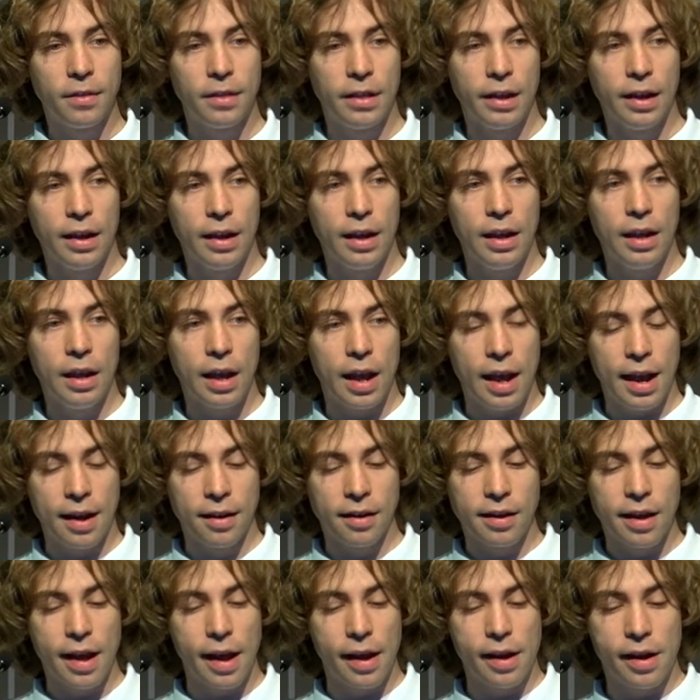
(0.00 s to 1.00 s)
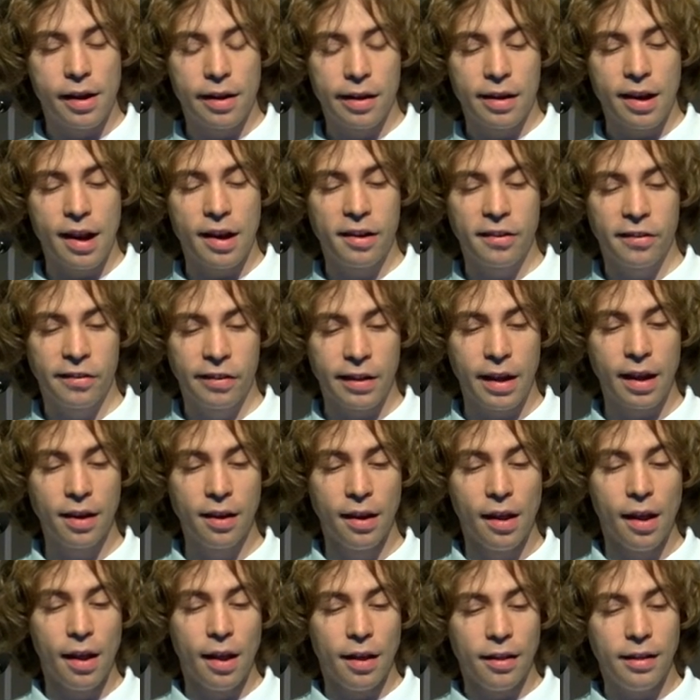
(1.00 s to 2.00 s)
the entire cache
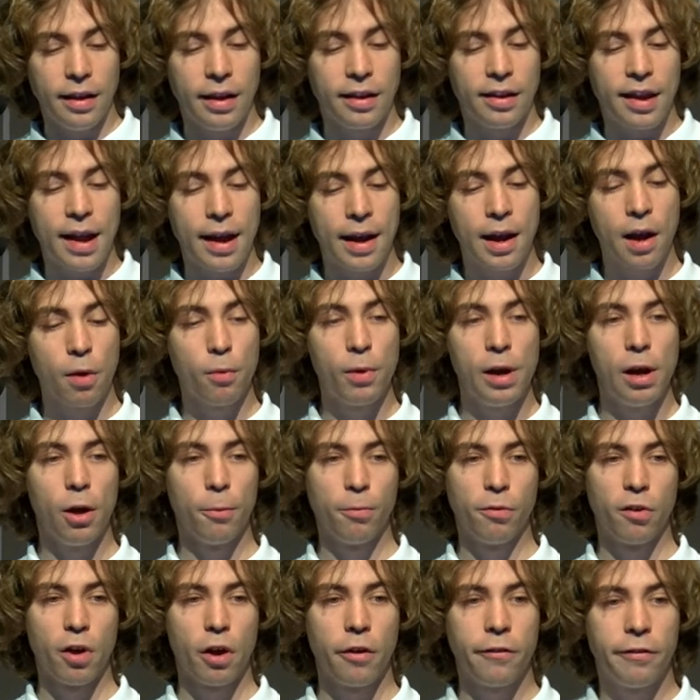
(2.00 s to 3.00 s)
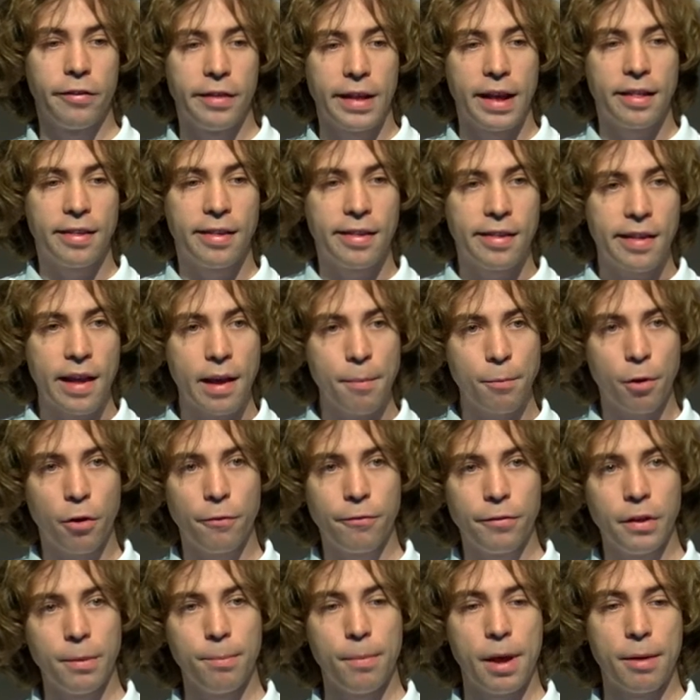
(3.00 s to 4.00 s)
set, the attacker will observe that some
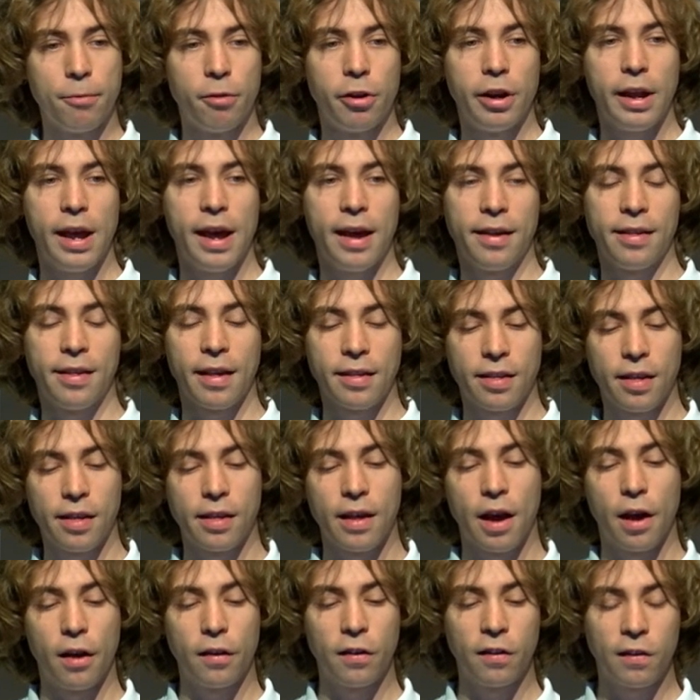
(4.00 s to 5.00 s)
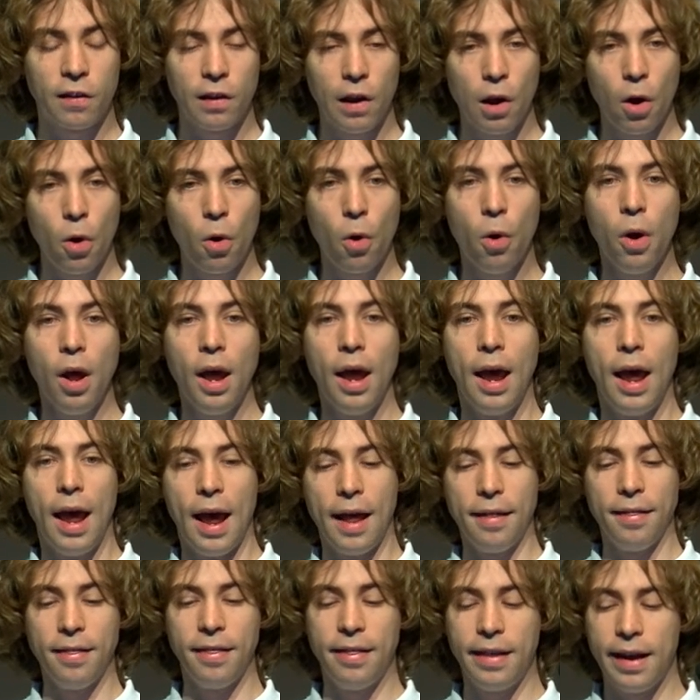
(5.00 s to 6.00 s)
of the memory accesses are slow,
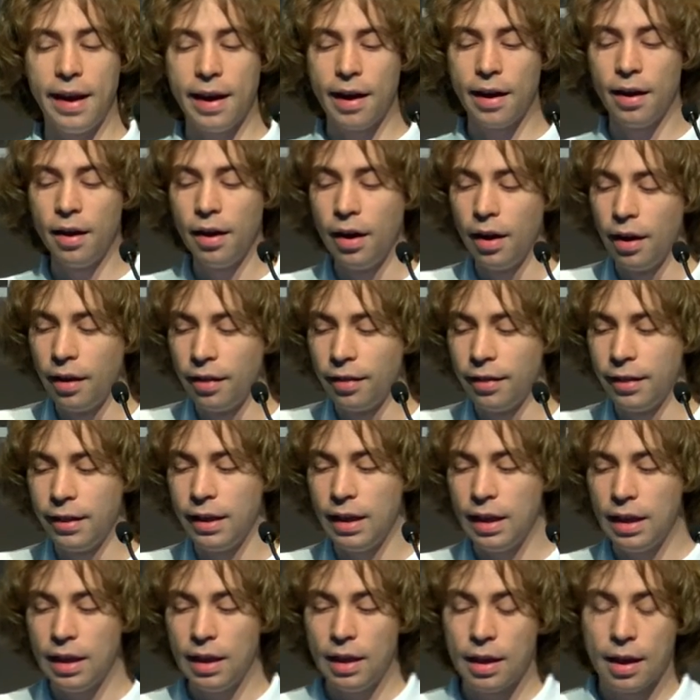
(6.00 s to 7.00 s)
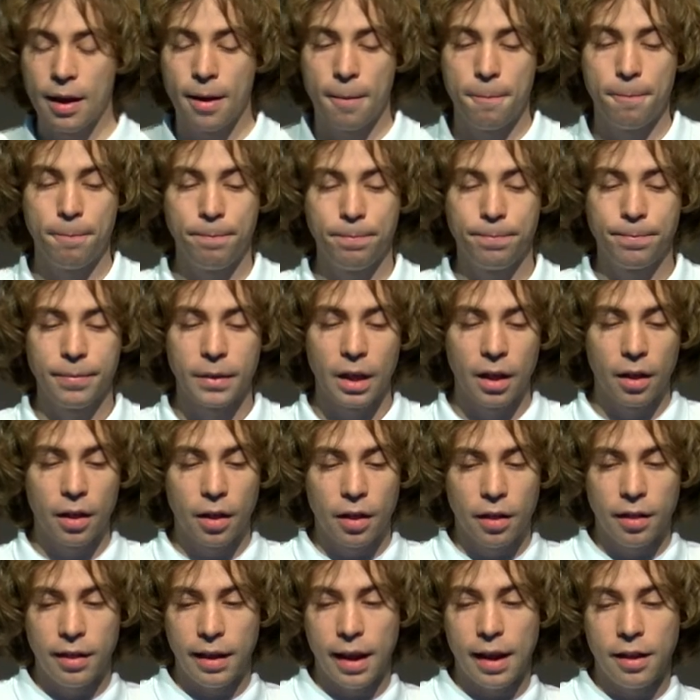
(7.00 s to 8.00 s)
and there
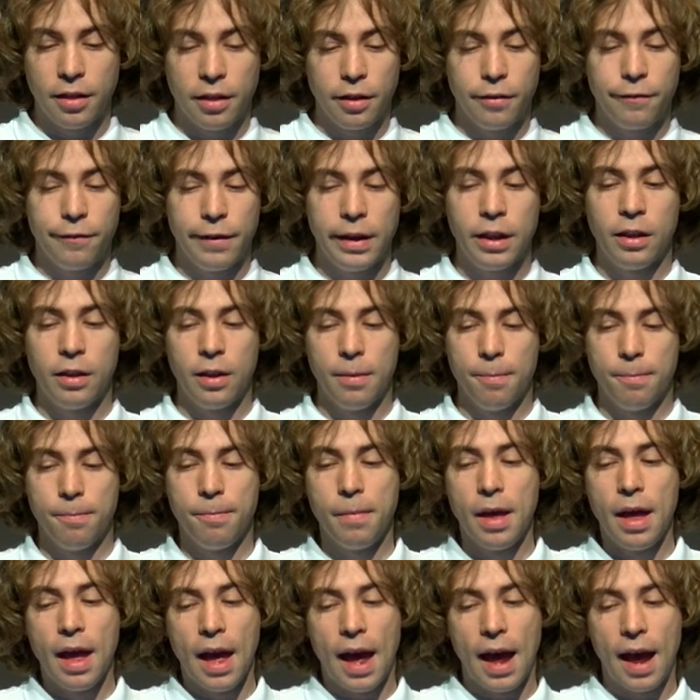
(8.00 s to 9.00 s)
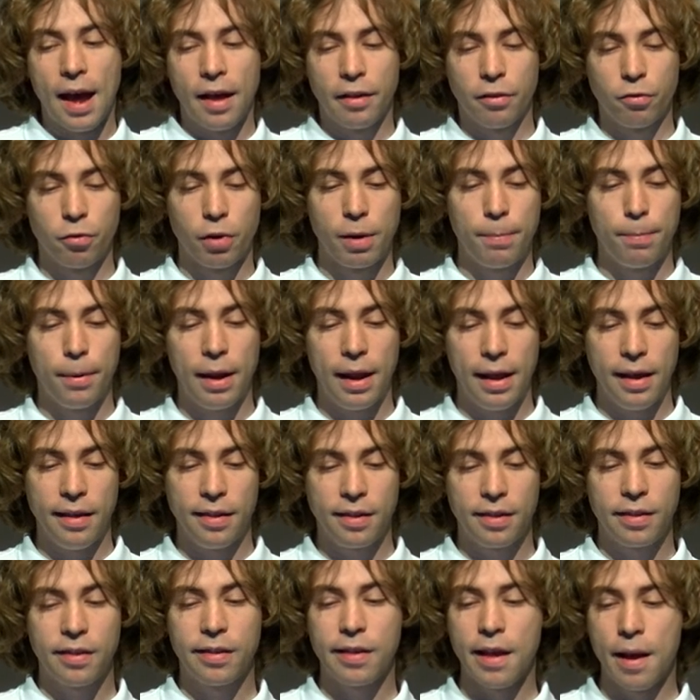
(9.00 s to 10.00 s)
the victim has
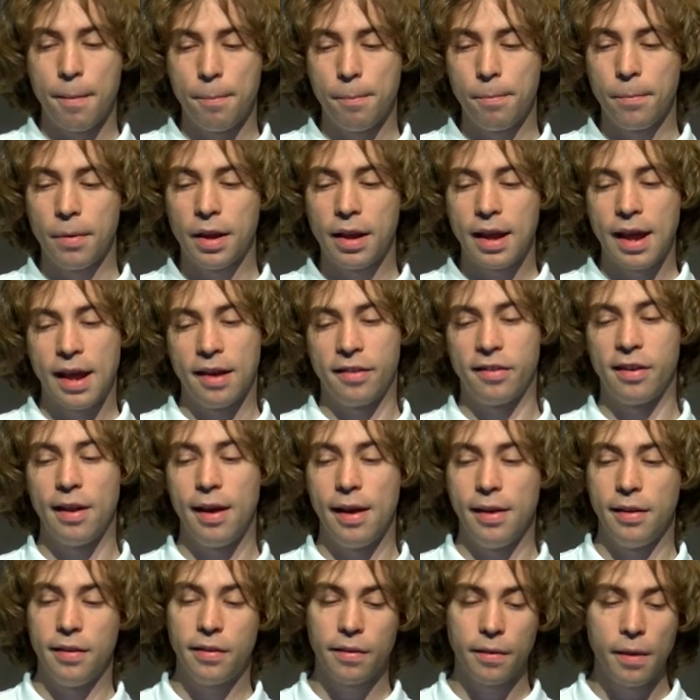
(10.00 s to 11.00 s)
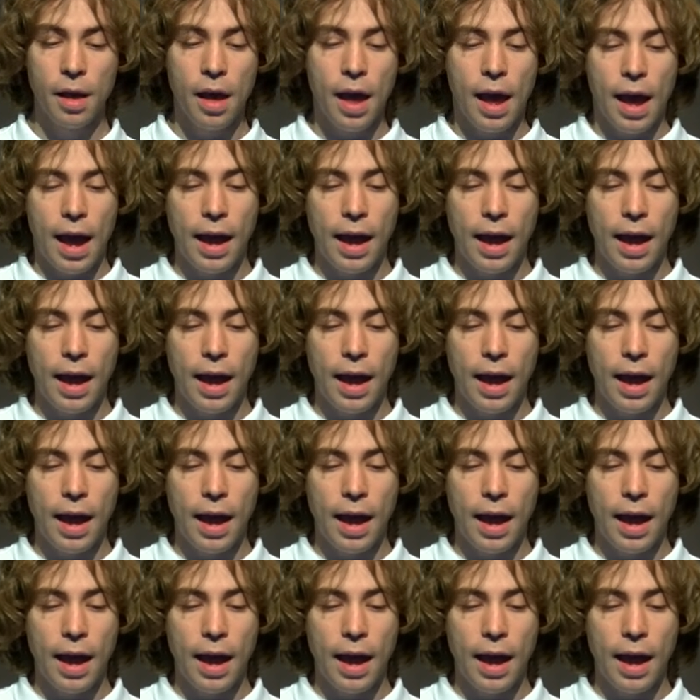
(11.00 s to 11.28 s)
replaced some cache lines.